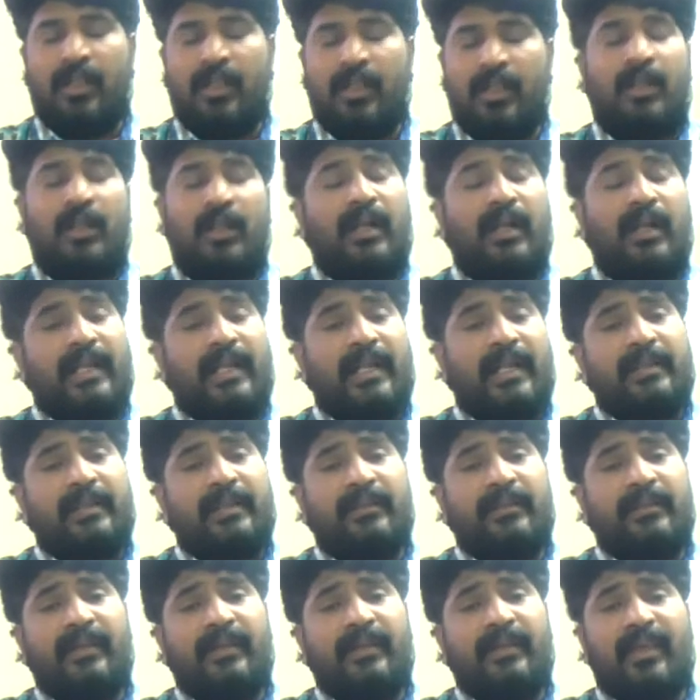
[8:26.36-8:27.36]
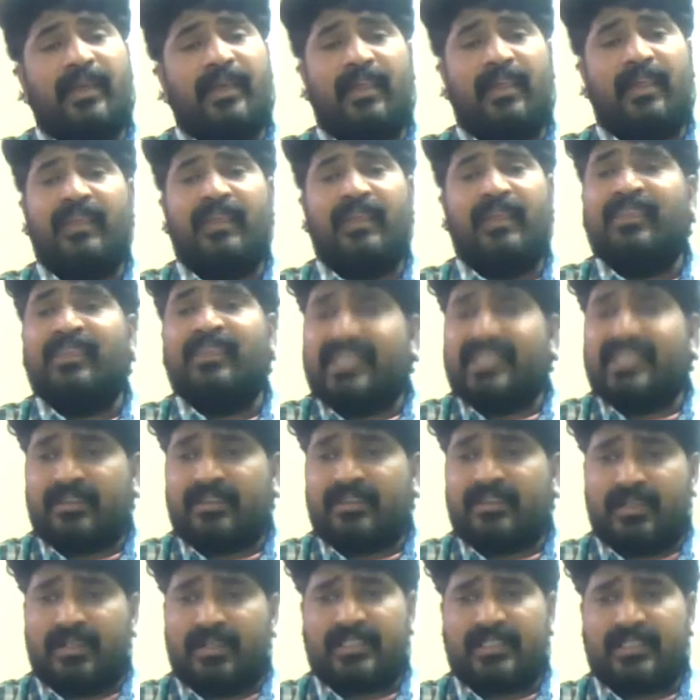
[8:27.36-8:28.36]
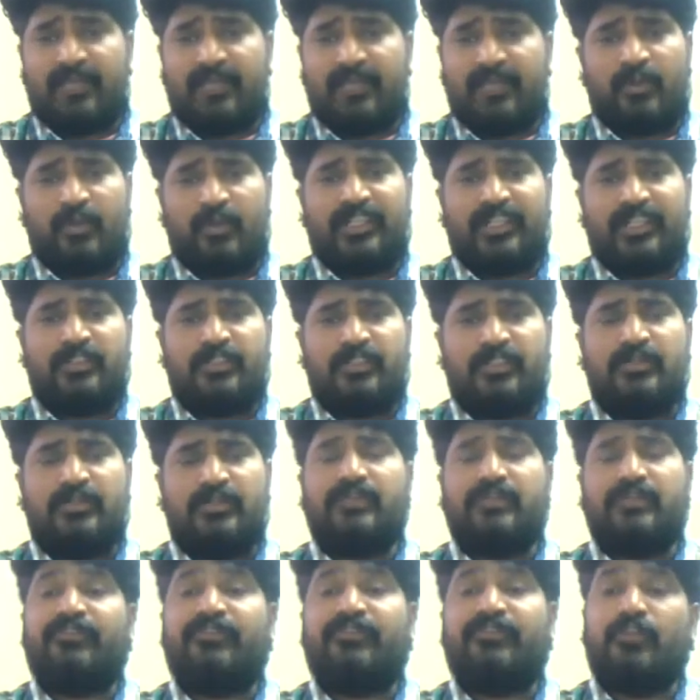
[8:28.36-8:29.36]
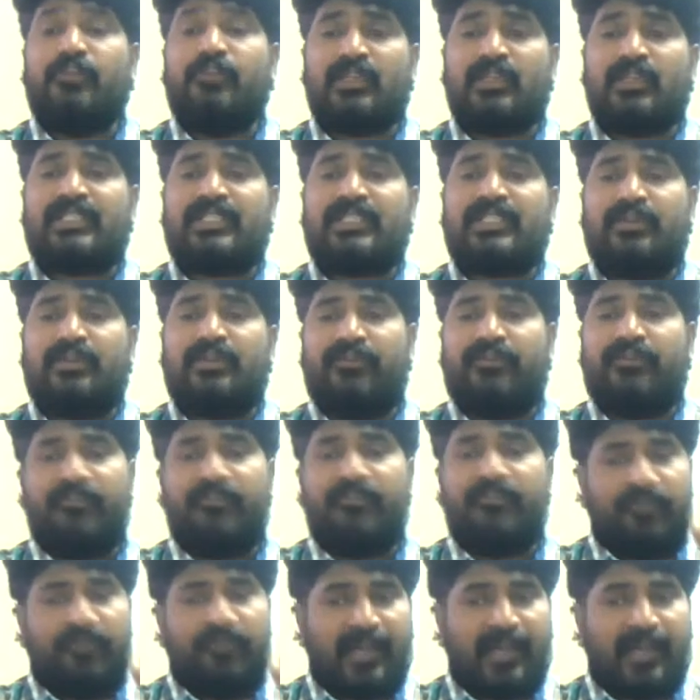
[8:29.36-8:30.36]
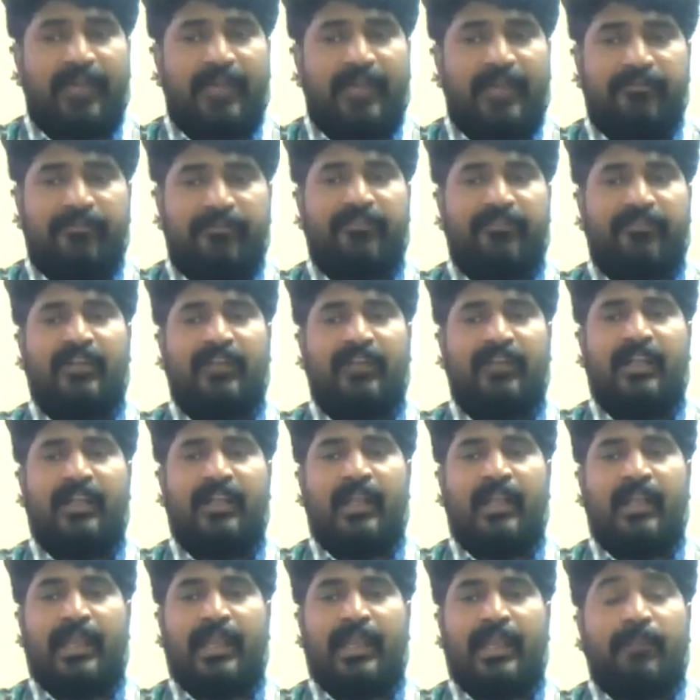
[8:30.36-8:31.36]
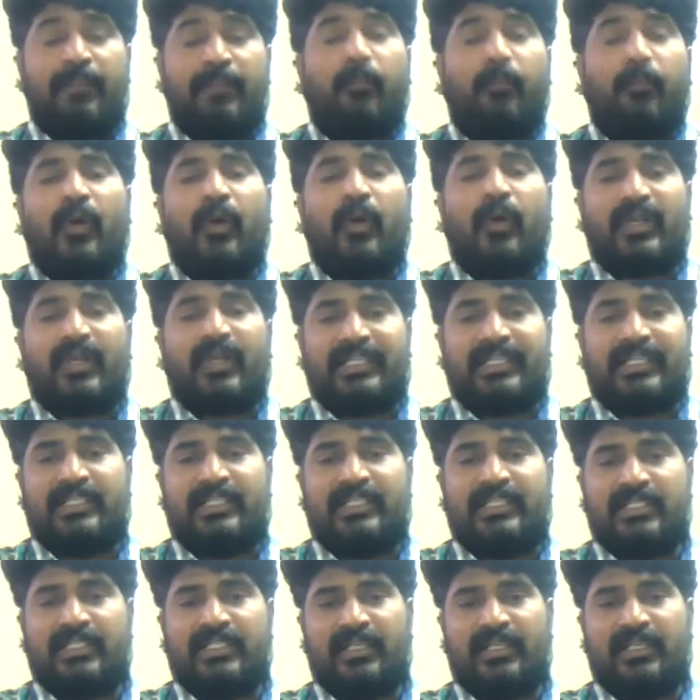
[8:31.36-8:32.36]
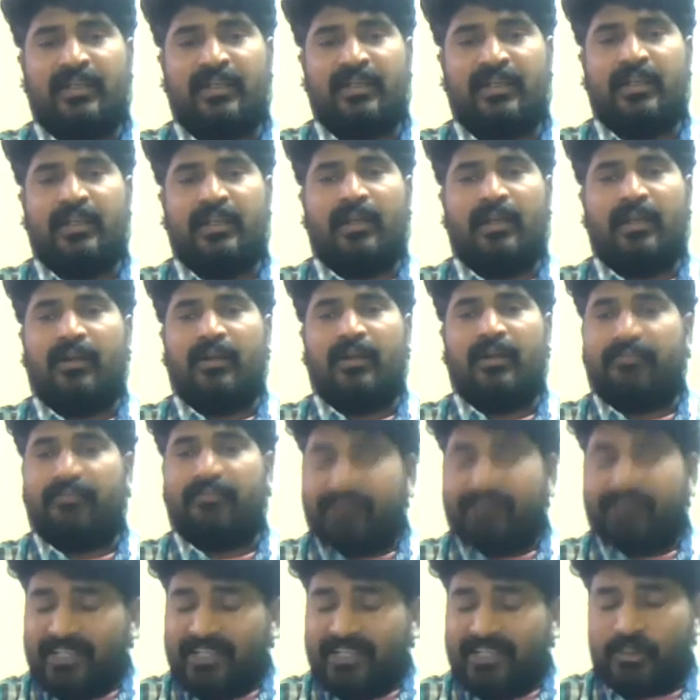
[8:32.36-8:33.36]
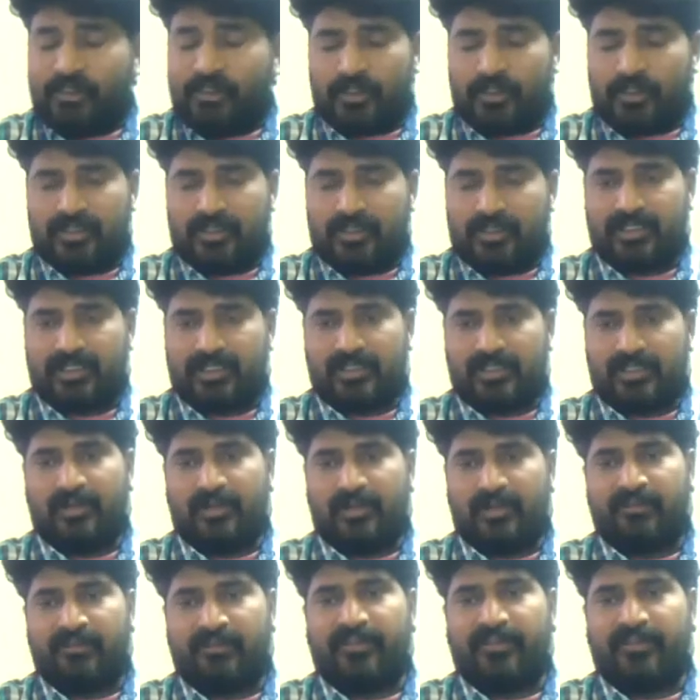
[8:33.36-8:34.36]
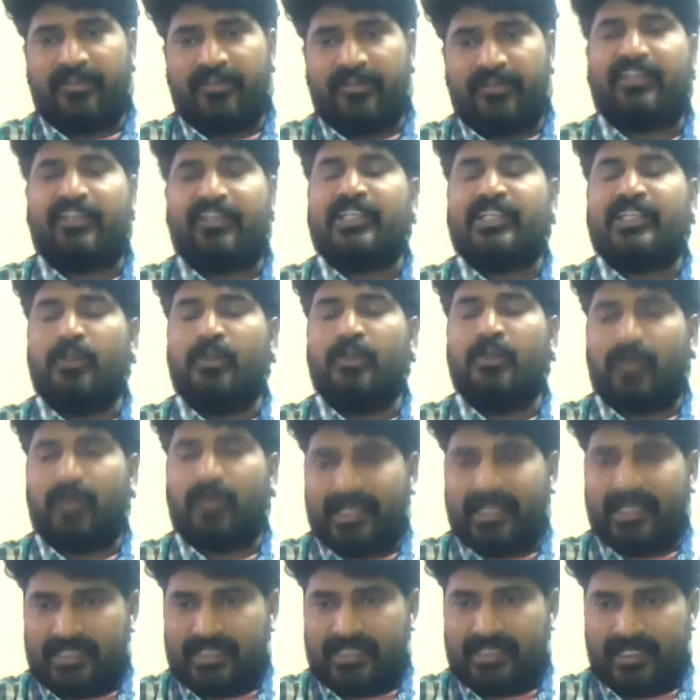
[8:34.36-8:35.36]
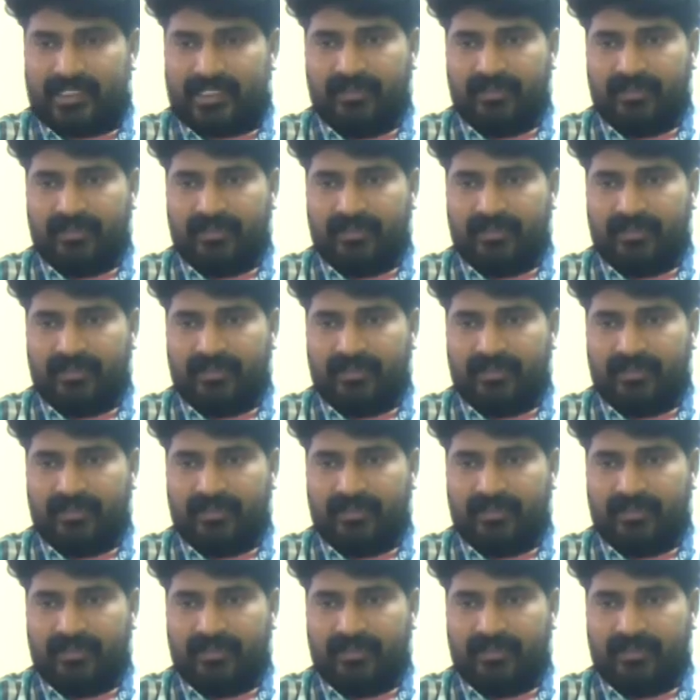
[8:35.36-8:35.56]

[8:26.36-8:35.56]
And in this class, I wanted to focus on five important features of effective writing,